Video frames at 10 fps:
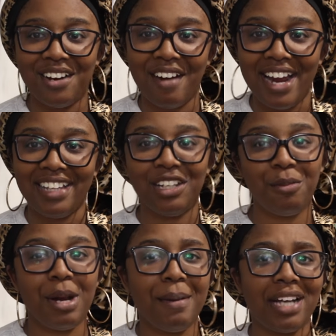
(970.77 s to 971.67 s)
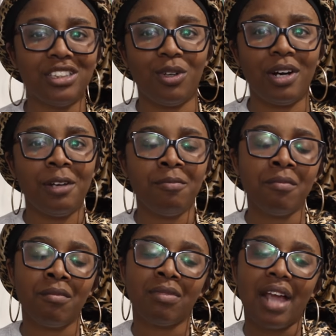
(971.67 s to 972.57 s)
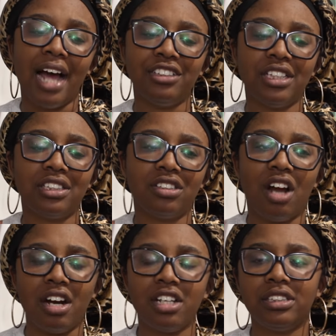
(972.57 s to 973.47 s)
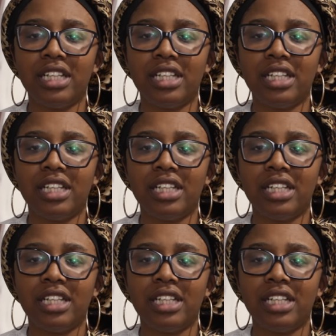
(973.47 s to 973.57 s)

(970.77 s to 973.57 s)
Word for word: all right? A little bit of backstory. I just started